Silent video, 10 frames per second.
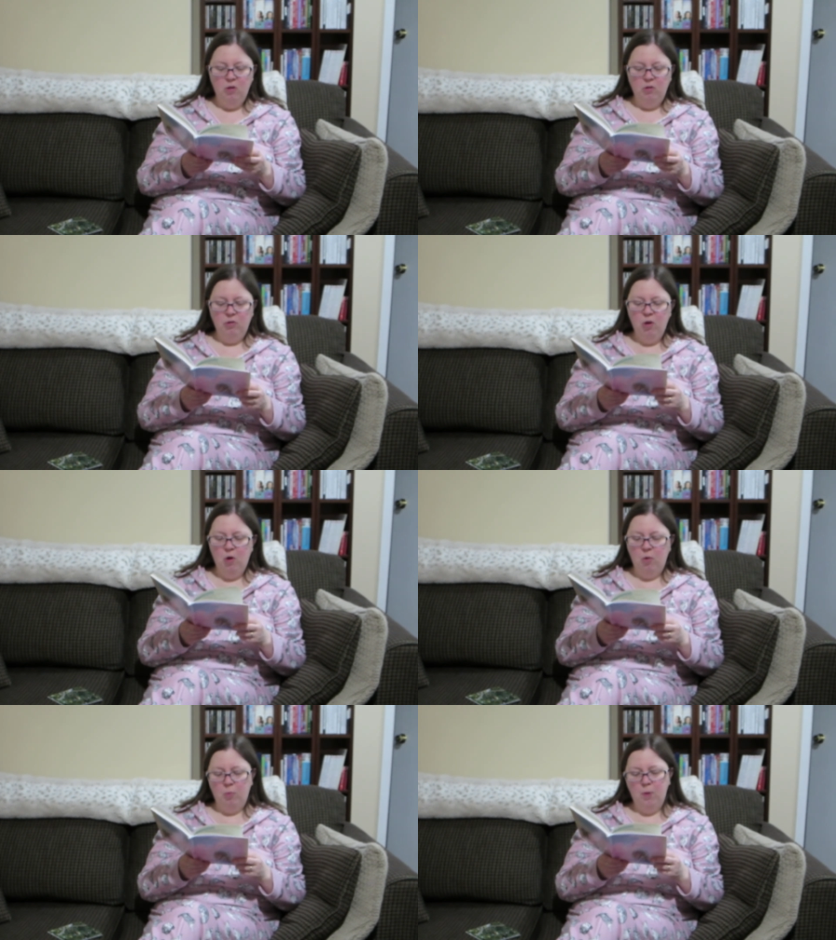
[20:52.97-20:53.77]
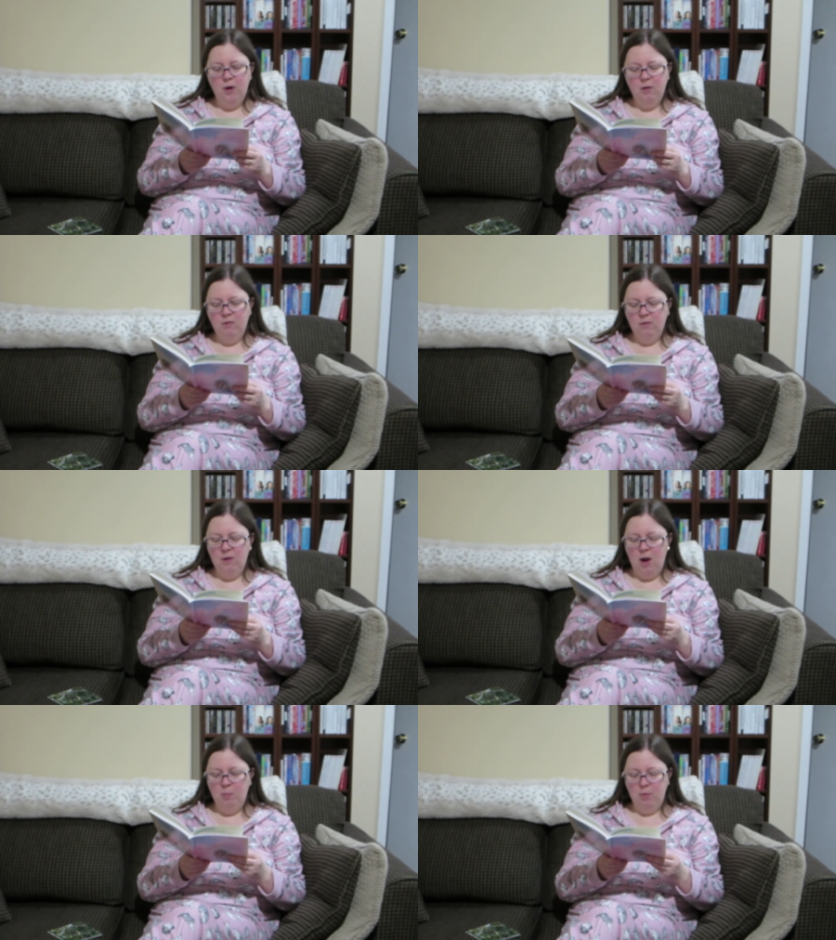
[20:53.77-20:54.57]
So, what else has
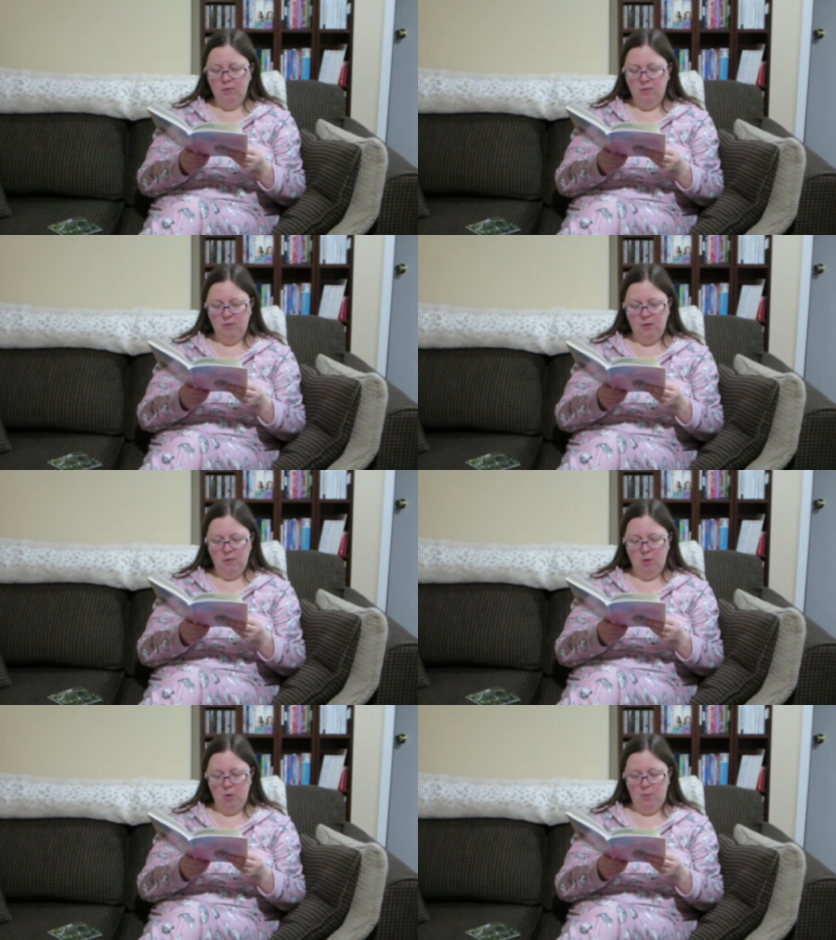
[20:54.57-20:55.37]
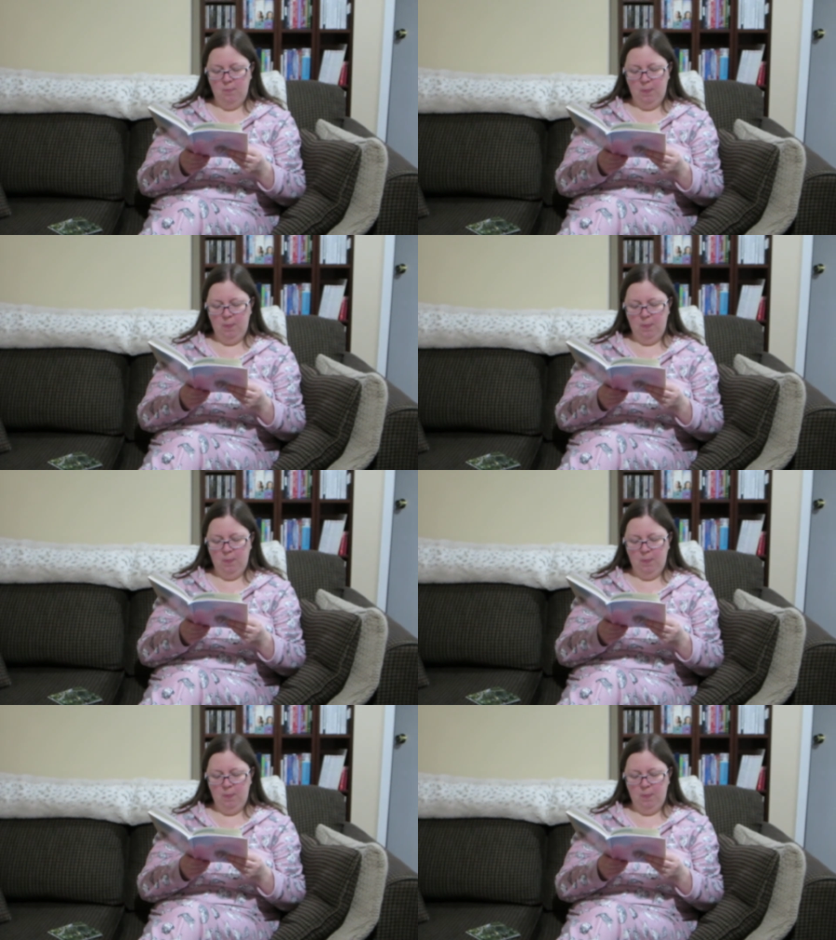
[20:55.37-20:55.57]
happened since I wrote?